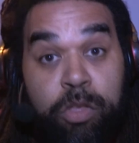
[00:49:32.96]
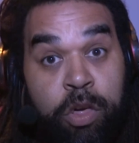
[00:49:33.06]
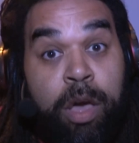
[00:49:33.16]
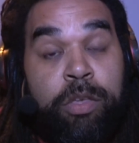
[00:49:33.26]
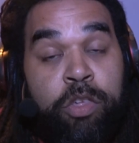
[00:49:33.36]

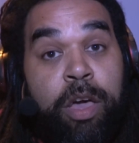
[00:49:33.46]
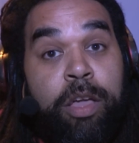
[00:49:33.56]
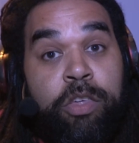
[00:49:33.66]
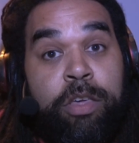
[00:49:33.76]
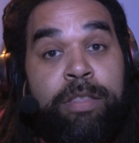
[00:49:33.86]

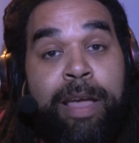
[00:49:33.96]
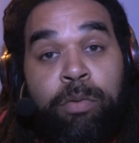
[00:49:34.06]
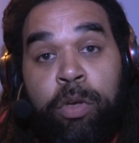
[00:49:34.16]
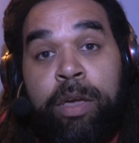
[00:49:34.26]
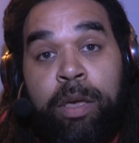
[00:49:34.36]
churches now
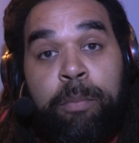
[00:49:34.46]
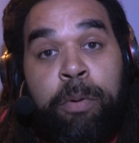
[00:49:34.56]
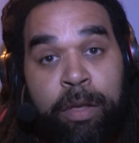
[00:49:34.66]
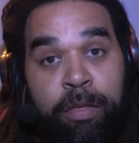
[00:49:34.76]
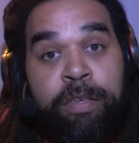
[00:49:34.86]
looking at
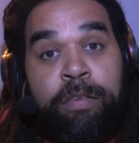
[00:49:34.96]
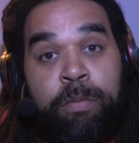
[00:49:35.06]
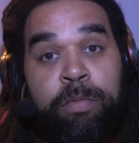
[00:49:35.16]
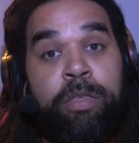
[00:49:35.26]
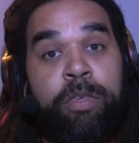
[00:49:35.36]
putting
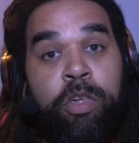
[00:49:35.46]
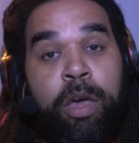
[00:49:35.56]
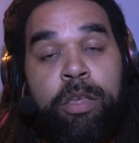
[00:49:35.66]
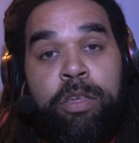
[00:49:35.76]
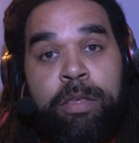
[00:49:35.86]
systems into
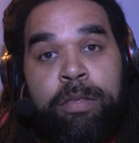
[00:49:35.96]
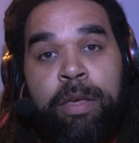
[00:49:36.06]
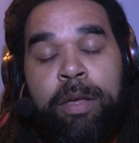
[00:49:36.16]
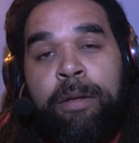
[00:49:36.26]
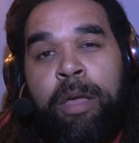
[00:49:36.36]
churches.
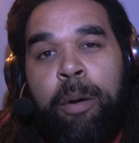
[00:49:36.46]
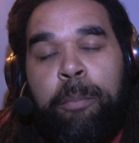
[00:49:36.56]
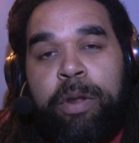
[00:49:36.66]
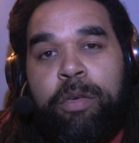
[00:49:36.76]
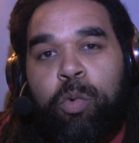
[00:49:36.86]

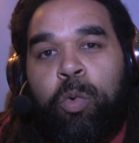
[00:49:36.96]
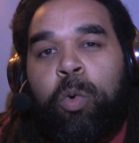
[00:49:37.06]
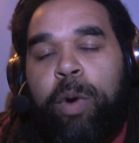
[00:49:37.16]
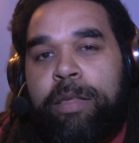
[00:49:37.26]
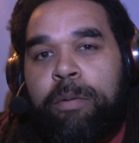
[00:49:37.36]
But it's
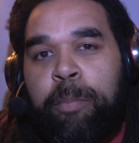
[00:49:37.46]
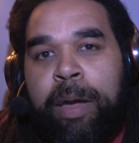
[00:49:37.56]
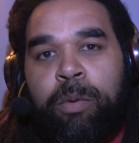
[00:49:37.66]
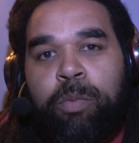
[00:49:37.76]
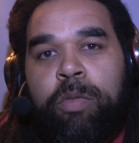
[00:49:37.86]
always
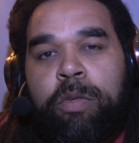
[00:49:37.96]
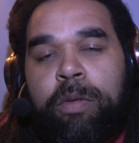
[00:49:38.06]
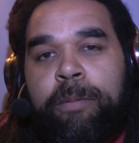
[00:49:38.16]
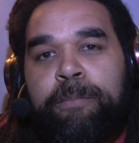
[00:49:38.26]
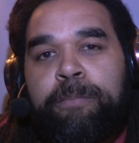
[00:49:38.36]
about
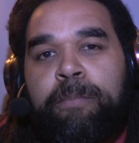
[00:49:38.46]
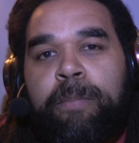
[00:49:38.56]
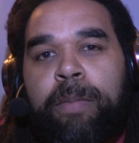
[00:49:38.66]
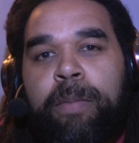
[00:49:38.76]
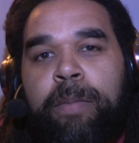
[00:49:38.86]

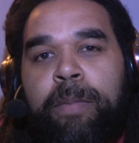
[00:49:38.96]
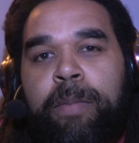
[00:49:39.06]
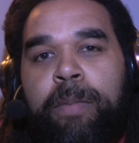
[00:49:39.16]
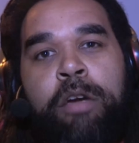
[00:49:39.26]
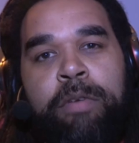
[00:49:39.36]

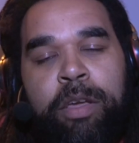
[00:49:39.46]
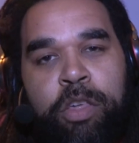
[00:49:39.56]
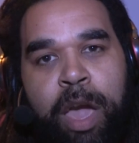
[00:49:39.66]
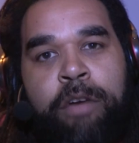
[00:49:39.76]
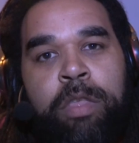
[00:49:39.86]
sharing
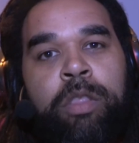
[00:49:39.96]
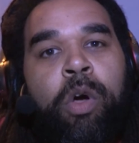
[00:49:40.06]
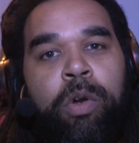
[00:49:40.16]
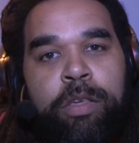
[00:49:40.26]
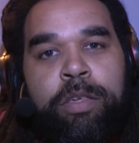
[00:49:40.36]
the
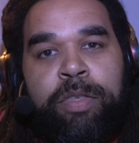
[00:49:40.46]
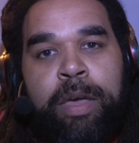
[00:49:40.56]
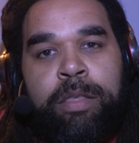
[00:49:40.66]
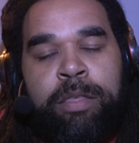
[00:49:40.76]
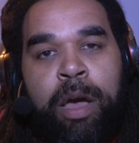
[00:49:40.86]
knowledge
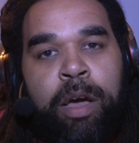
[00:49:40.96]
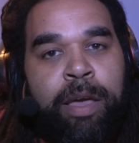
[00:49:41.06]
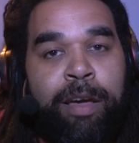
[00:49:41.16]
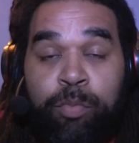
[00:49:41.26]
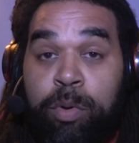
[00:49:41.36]
that I
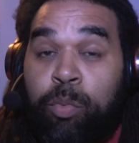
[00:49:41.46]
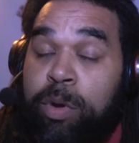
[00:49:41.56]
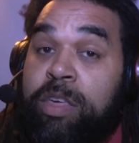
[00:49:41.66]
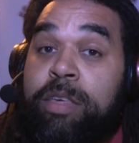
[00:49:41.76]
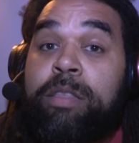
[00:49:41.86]
have,
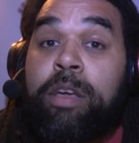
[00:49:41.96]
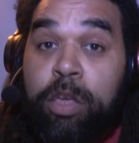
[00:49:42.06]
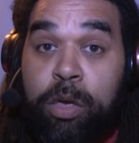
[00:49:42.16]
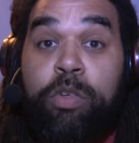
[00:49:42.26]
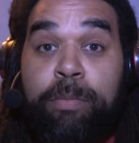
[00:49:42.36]
which isn't a
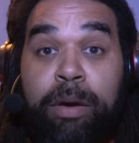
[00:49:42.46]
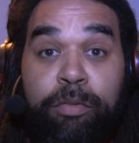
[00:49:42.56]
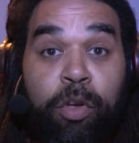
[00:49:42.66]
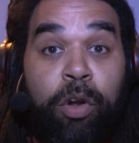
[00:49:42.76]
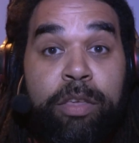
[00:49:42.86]
huge amount
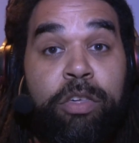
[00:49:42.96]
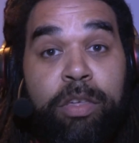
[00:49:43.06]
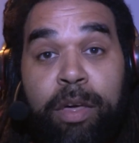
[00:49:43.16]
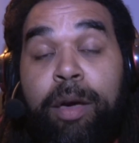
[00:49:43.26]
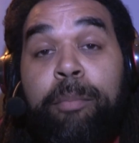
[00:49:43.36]
of
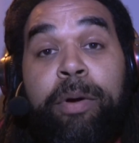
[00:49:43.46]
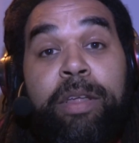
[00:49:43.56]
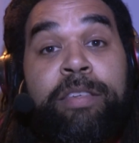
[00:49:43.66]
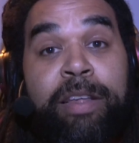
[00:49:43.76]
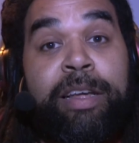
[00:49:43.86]
knowledge, but
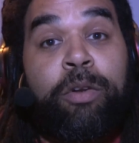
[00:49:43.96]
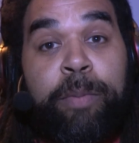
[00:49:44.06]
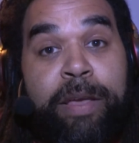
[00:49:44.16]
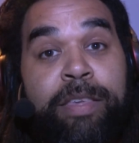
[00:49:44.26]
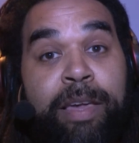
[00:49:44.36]
it is a little
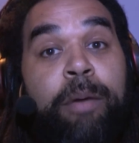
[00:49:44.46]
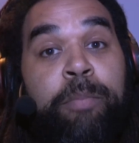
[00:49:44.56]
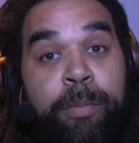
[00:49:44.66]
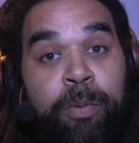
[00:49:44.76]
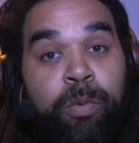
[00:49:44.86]
bit to get
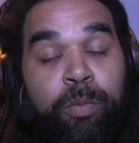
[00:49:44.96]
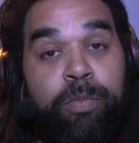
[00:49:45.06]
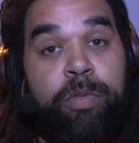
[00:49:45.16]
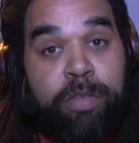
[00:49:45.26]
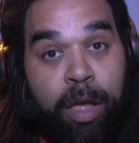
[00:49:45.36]
people
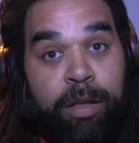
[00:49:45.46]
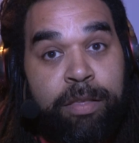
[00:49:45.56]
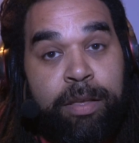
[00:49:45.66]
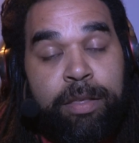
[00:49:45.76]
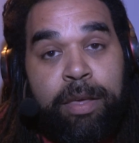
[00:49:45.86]

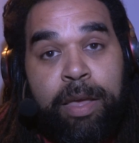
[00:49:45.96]
started.